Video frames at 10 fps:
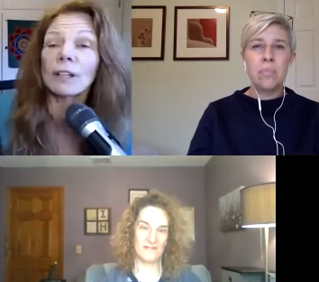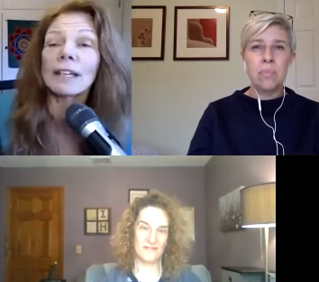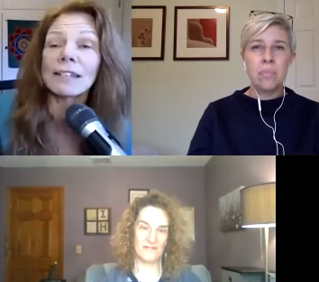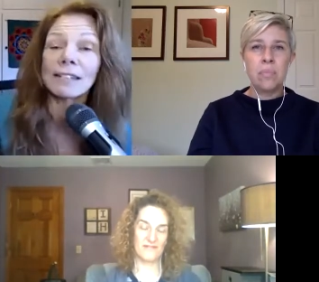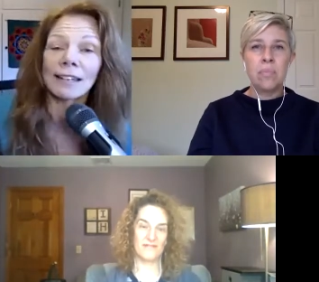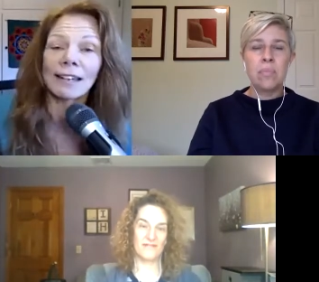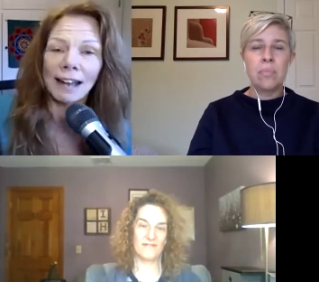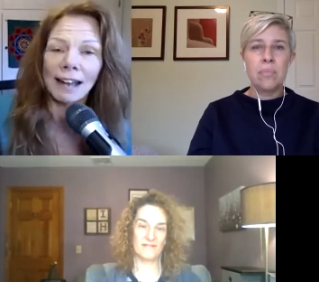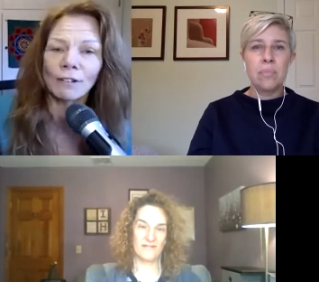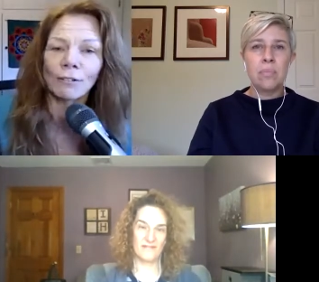
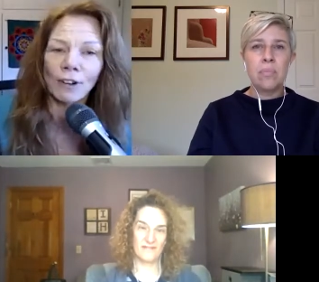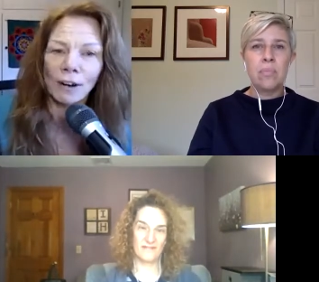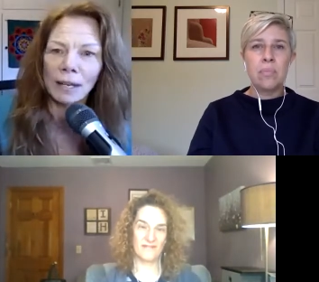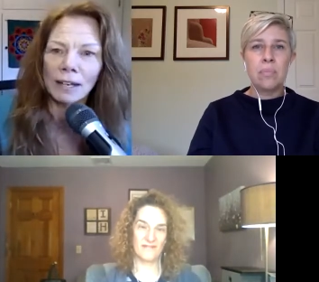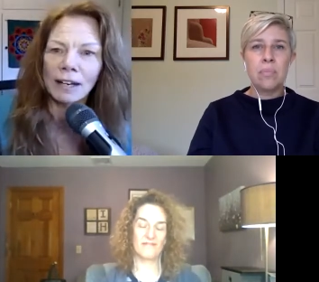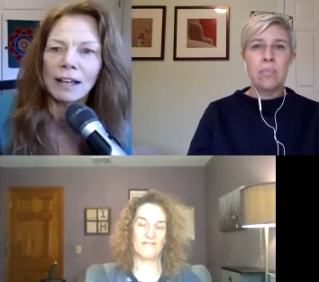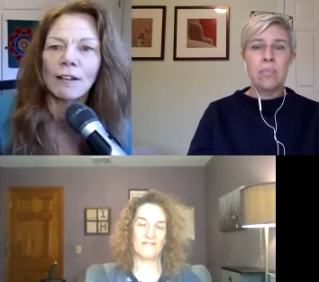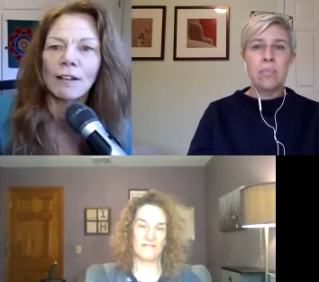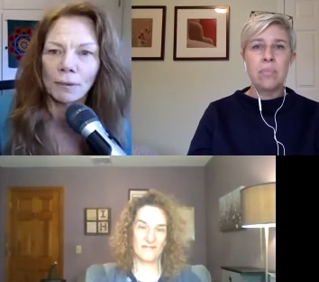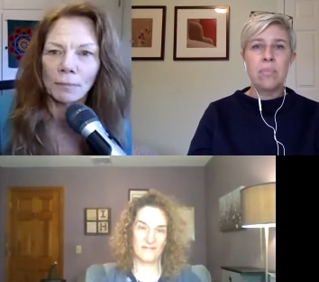Speaker 1: disconnected from it,
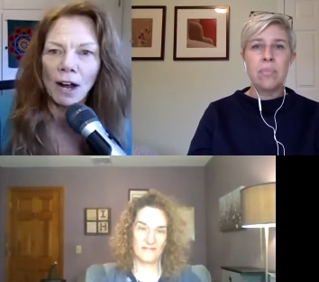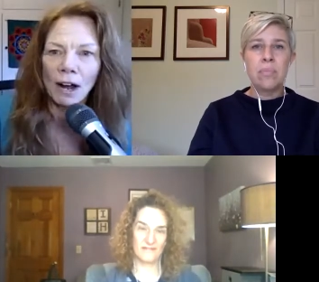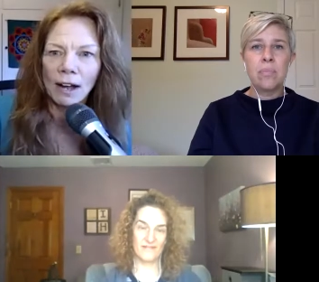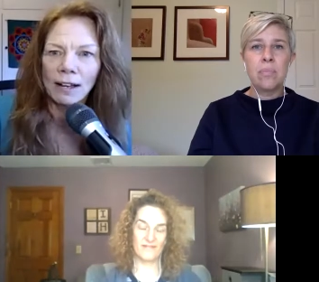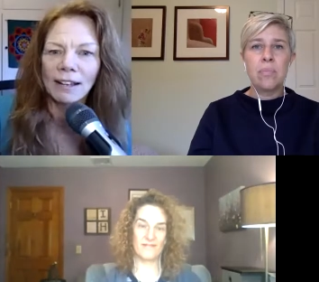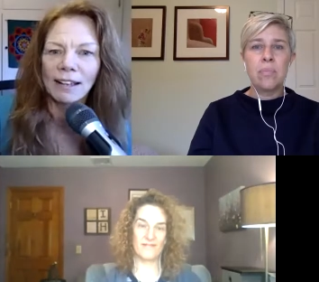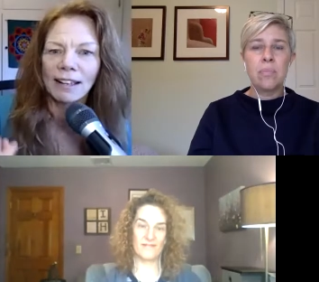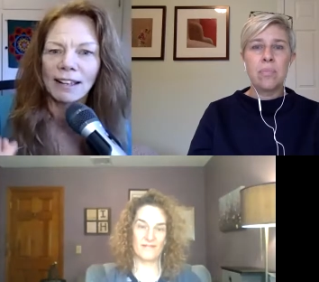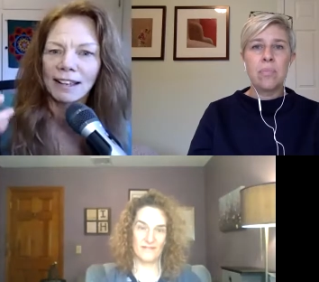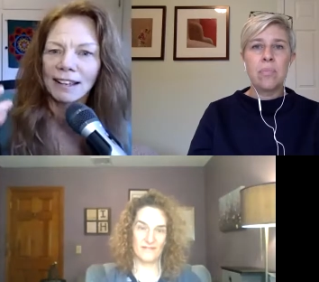from not
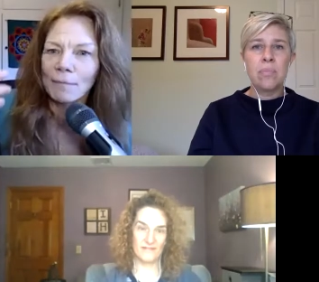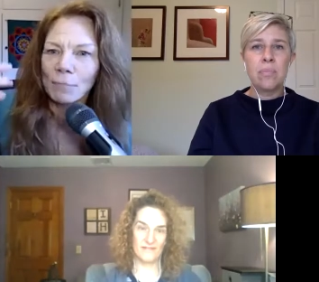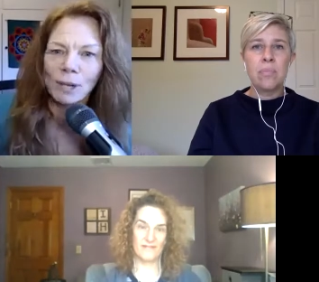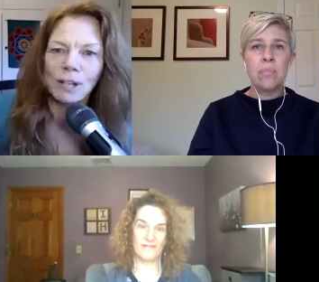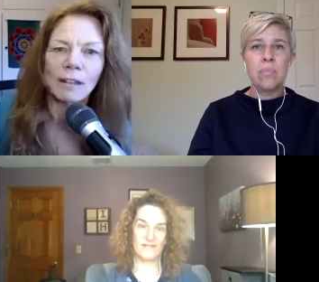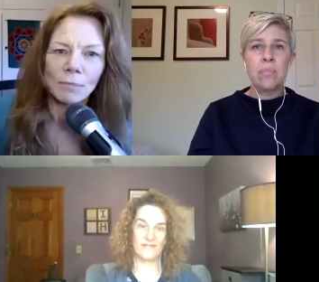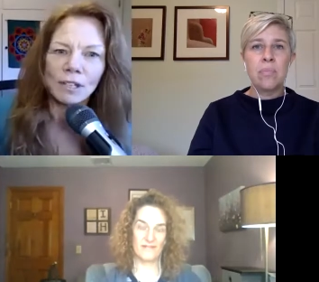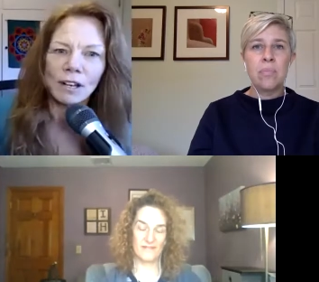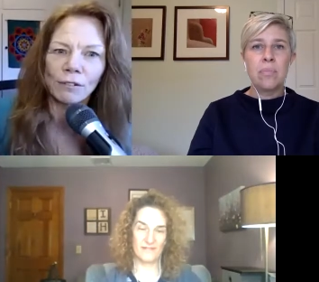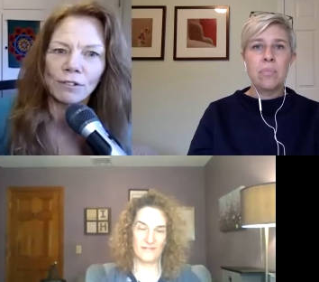putting
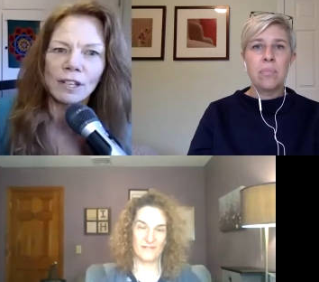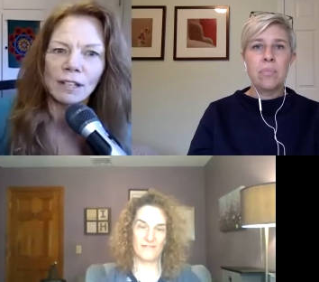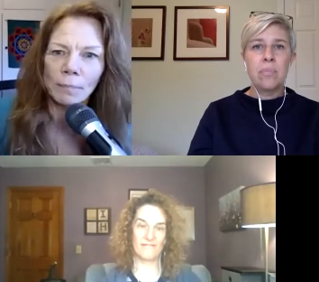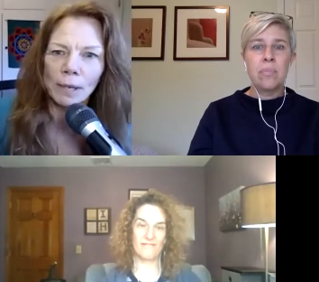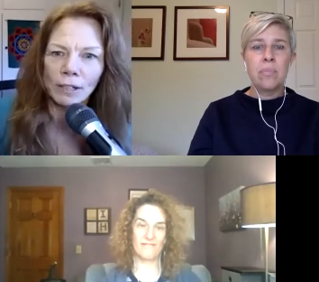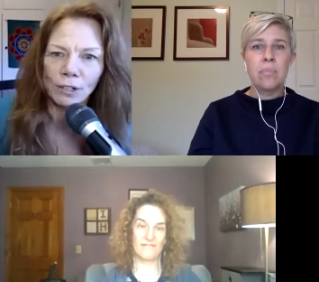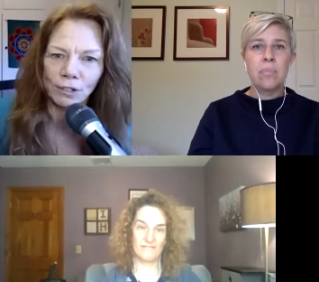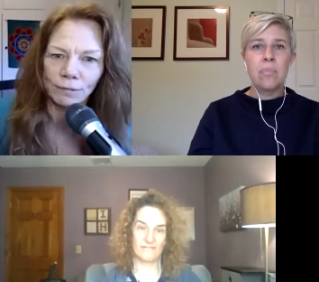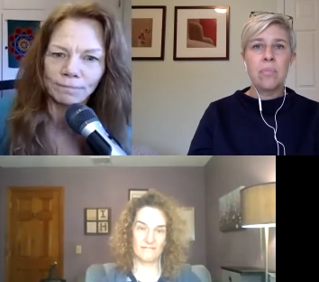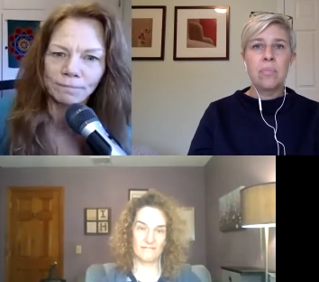themselves in the picture.
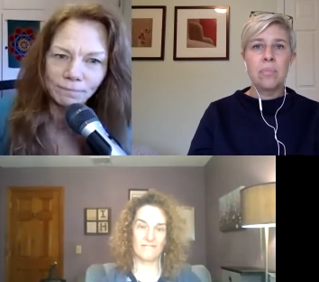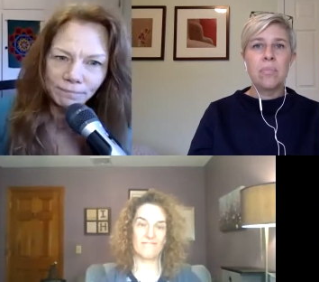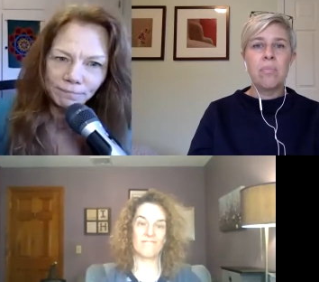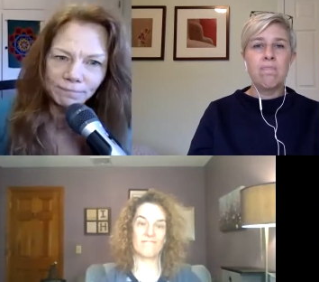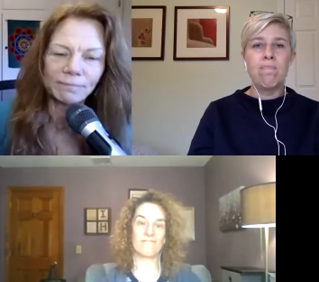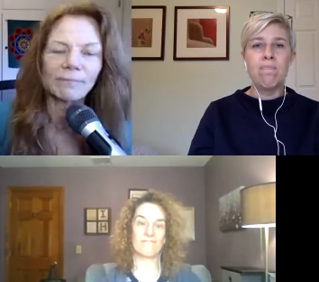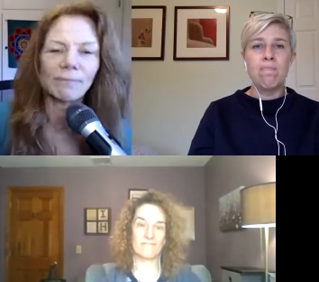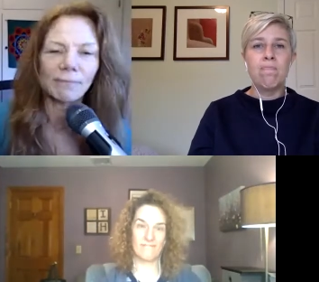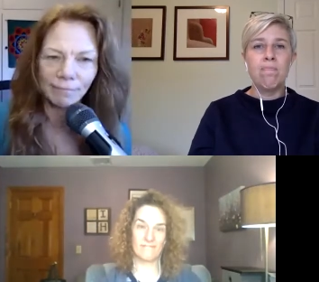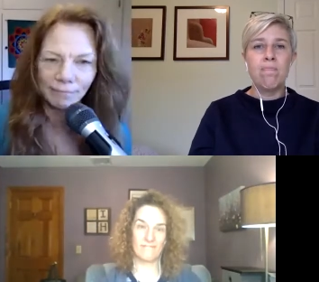
Speaker 2: Mm-hmm,
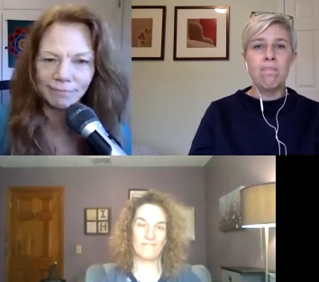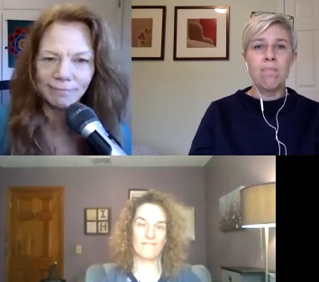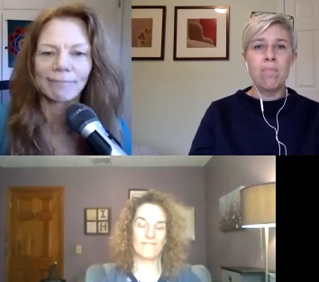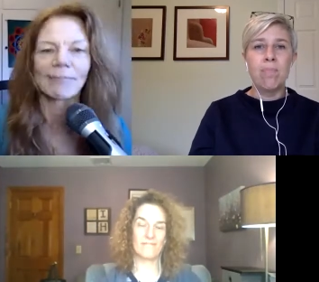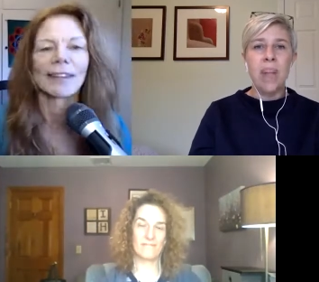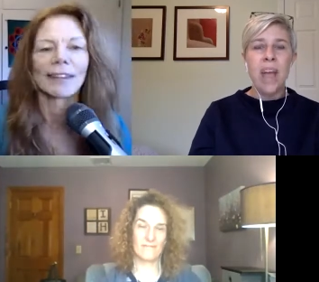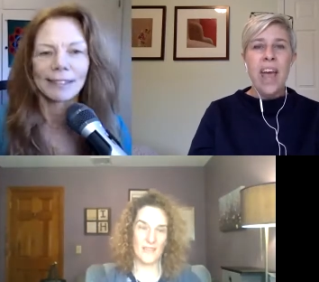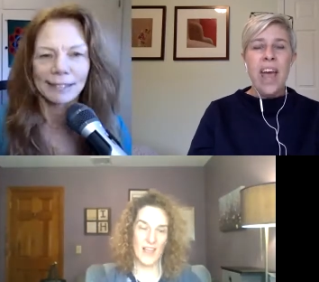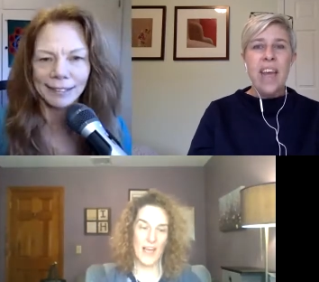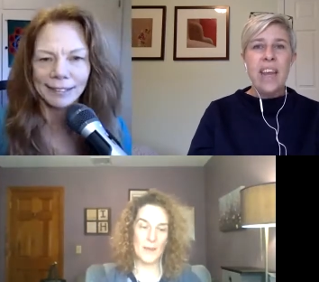mm-hmm. mm-hmm.
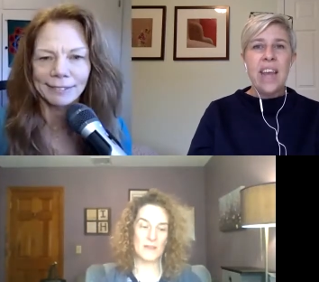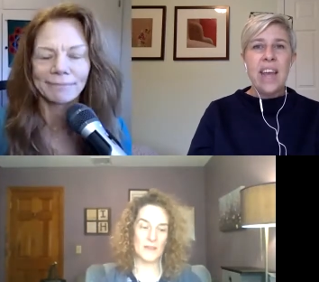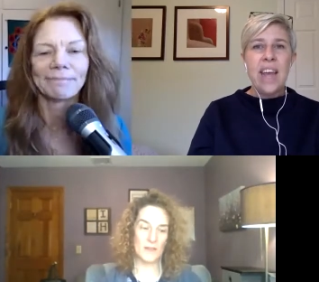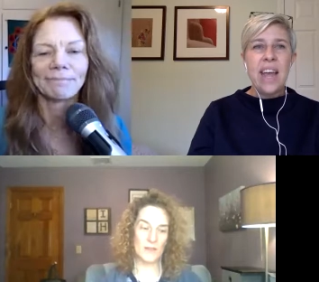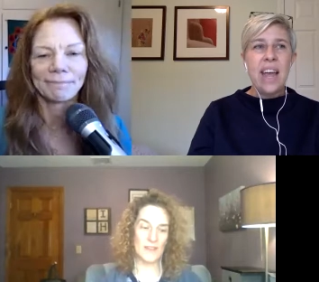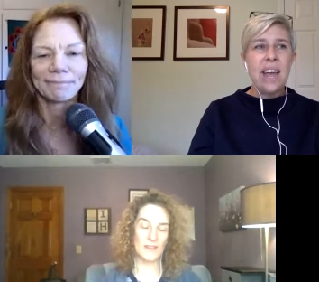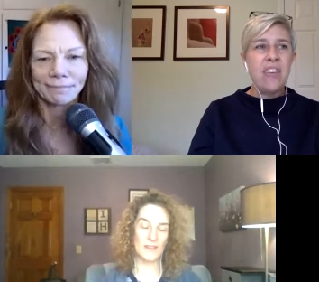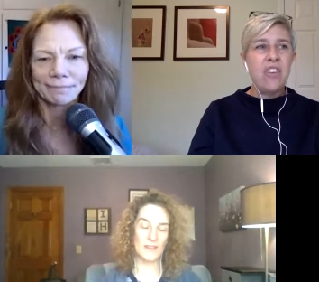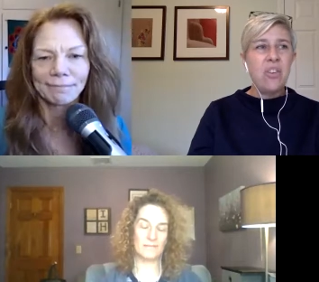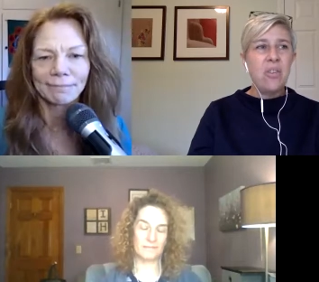And and
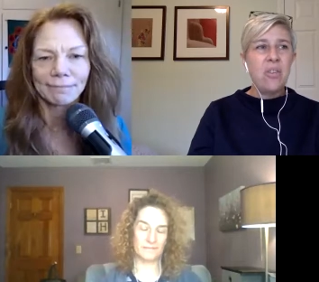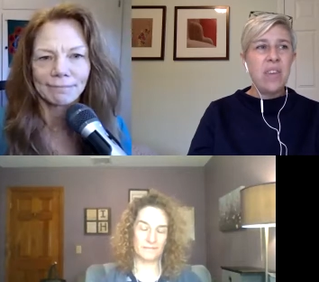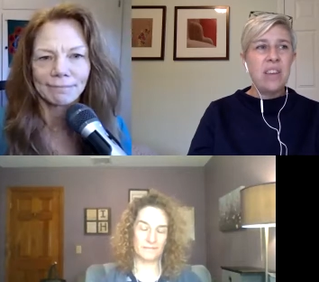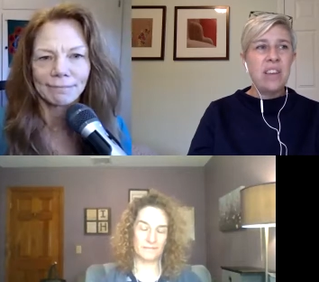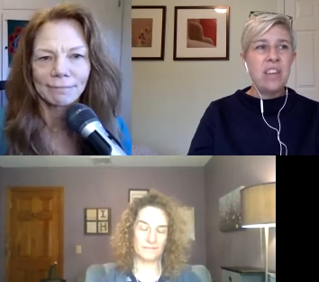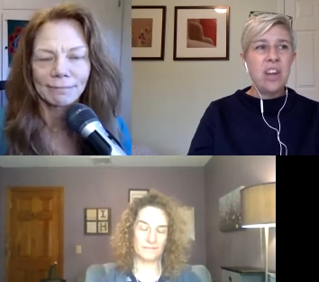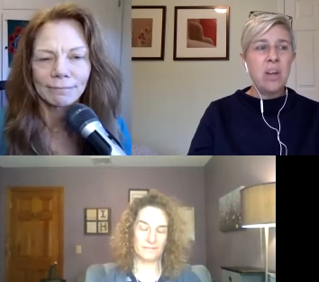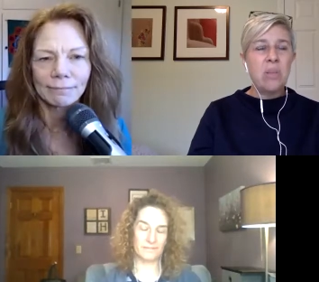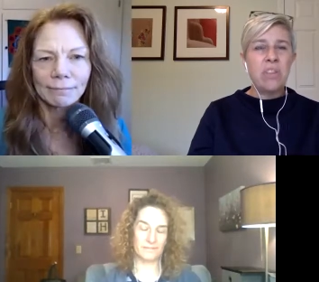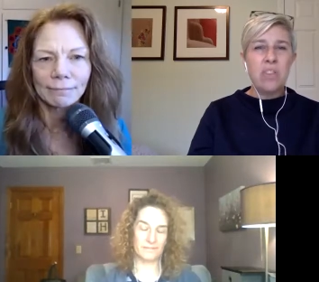don't you think, you know,
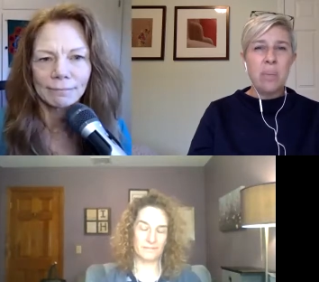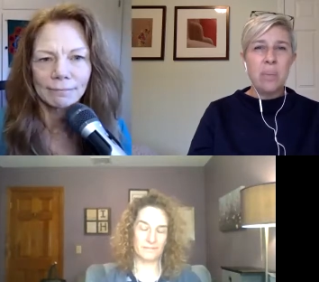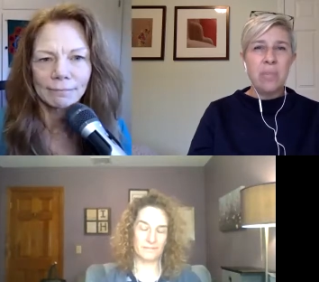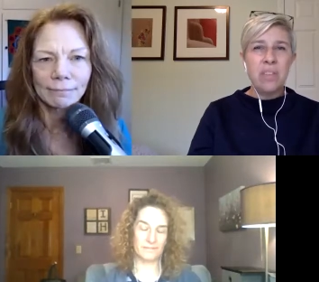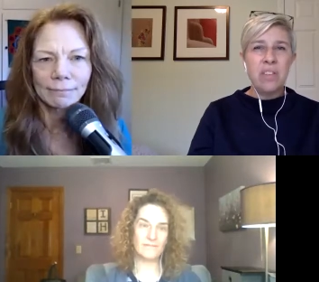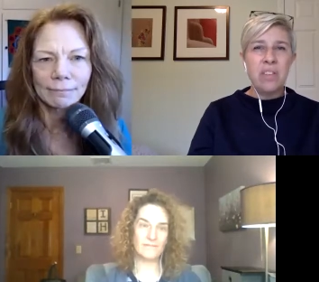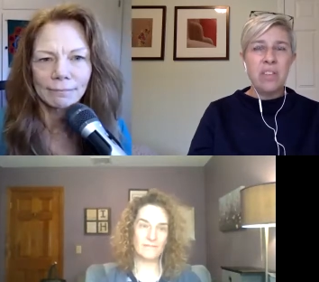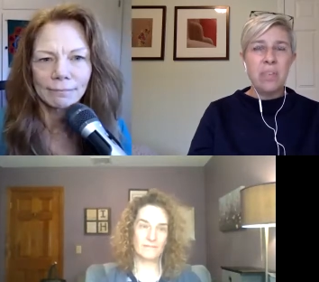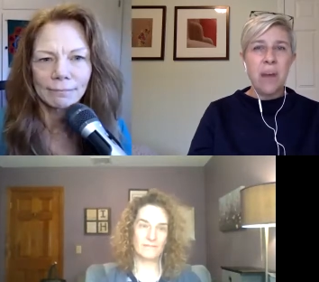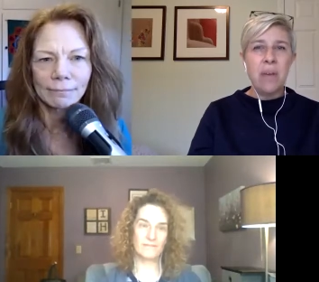some of this is
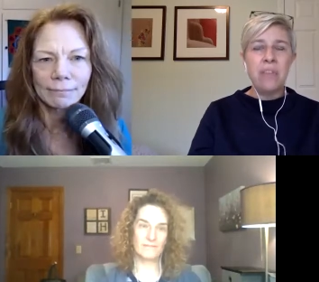about